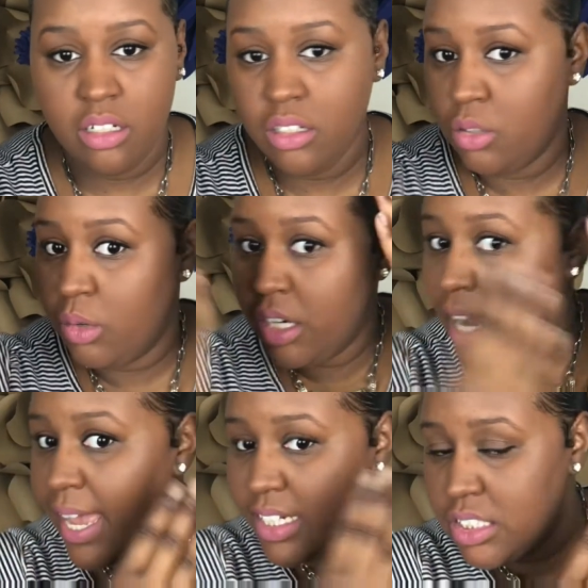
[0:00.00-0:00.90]
doing your
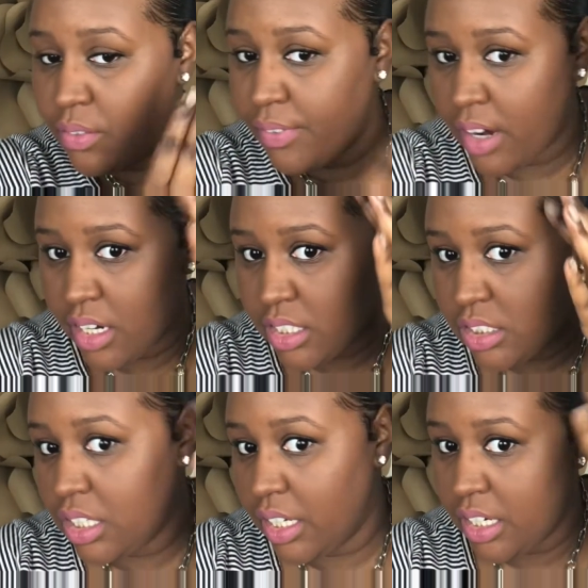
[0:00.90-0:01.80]
edges first,
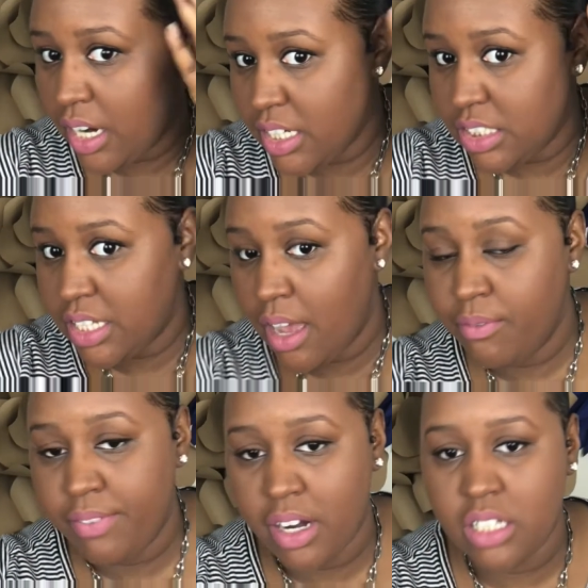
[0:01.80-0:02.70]
slicking your edges down
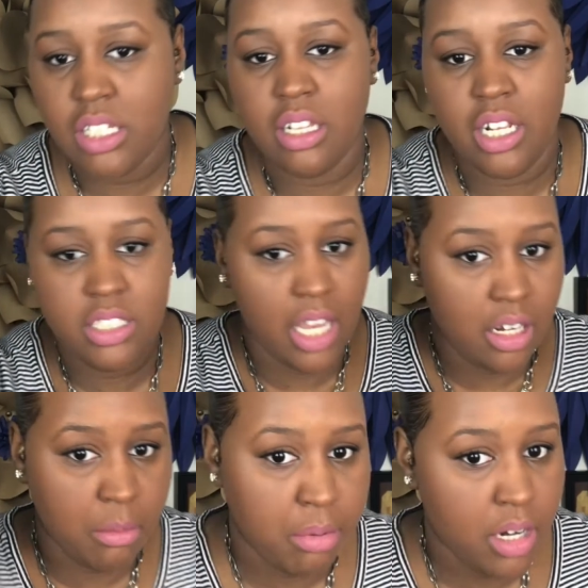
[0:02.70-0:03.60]
first, and then taking
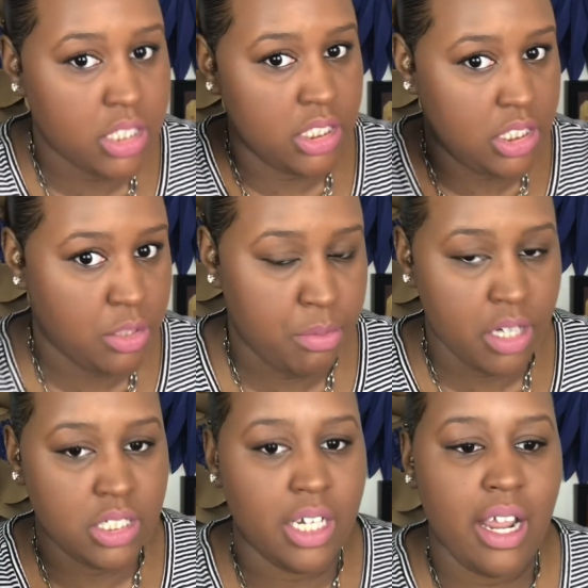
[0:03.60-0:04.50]
a brush and just
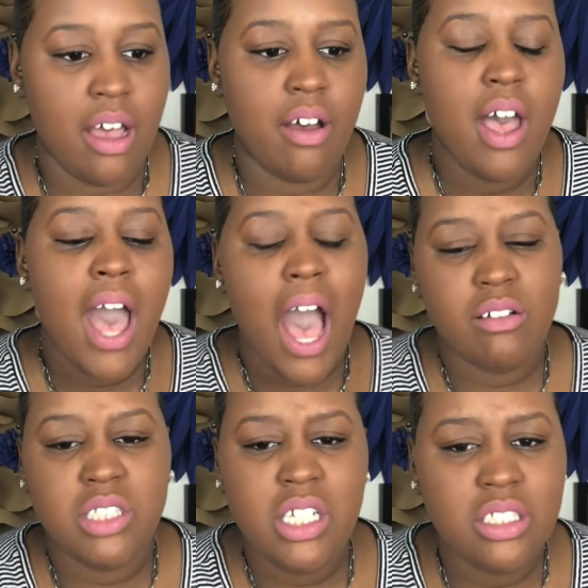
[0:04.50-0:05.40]
brushing it down. I've
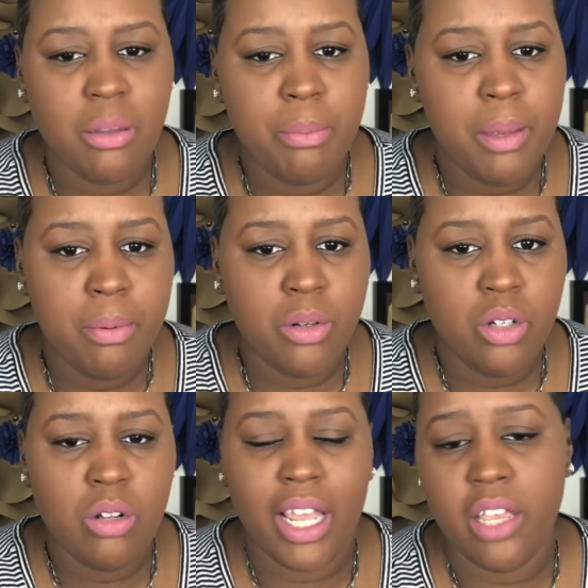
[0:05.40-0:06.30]
seen some people
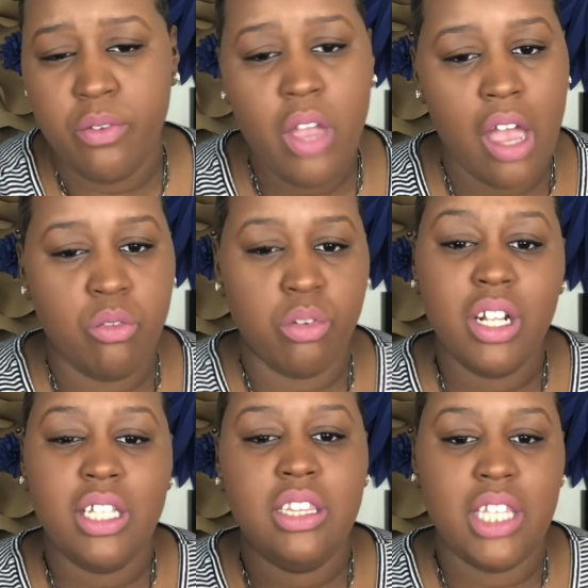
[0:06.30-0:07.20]
do, like if you have
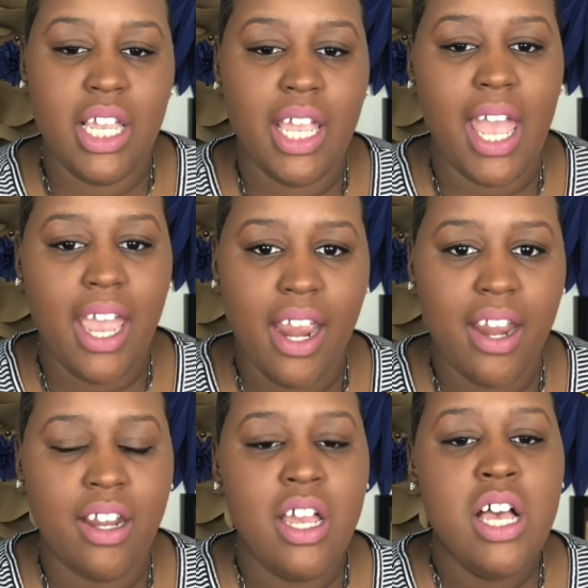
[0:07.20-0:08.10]
really thick hair,
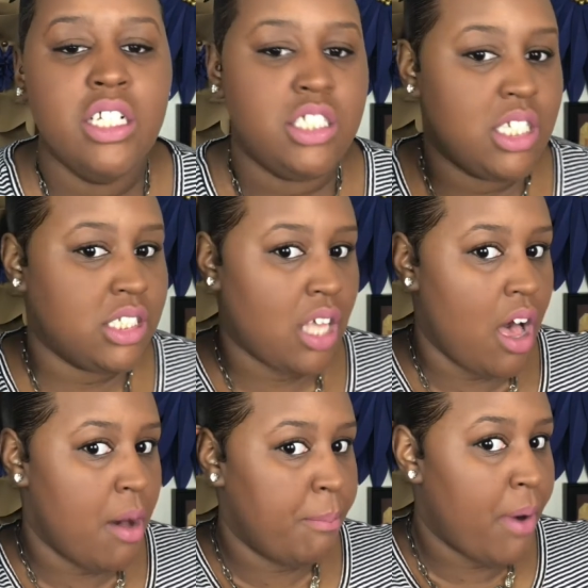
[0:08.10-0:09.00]
just
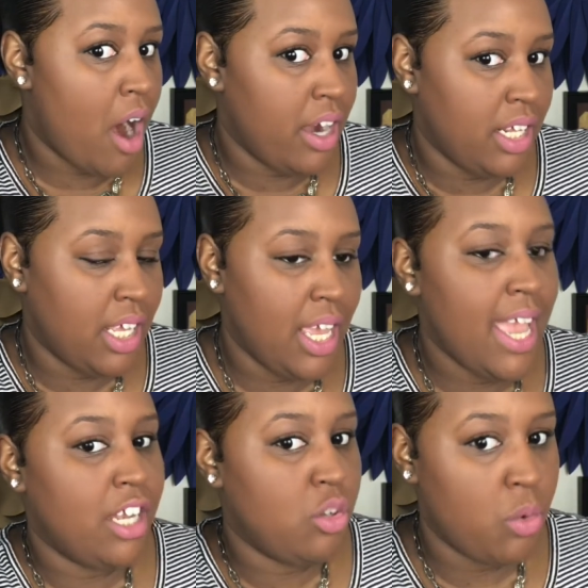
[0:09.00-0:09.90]
parting it
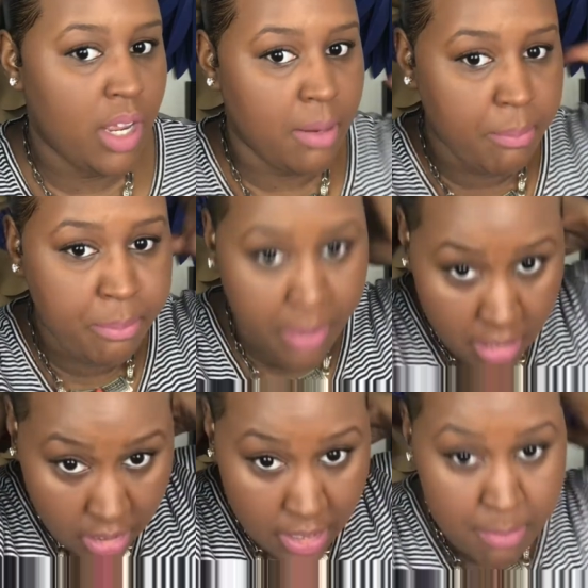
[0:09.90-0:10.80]
and
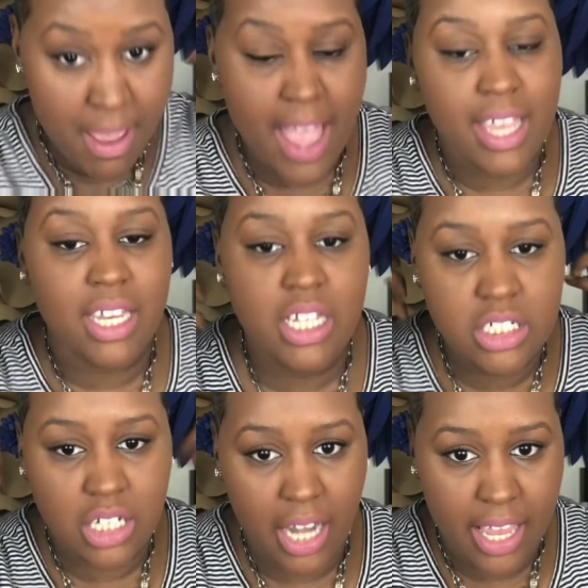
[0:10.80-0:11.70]
pulling it back in
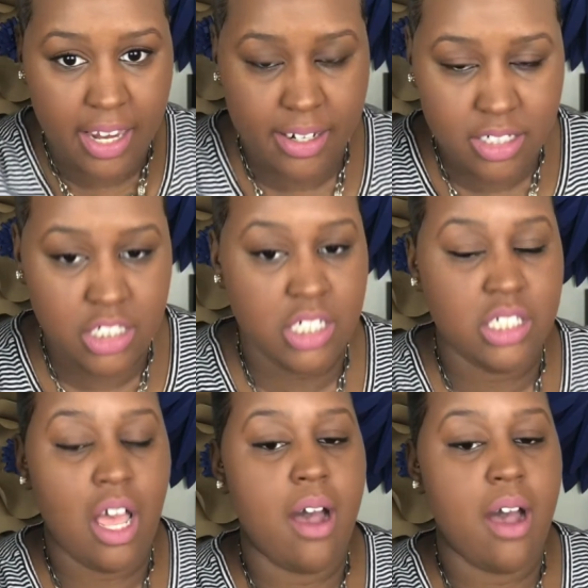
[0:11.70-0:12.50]
each layer, just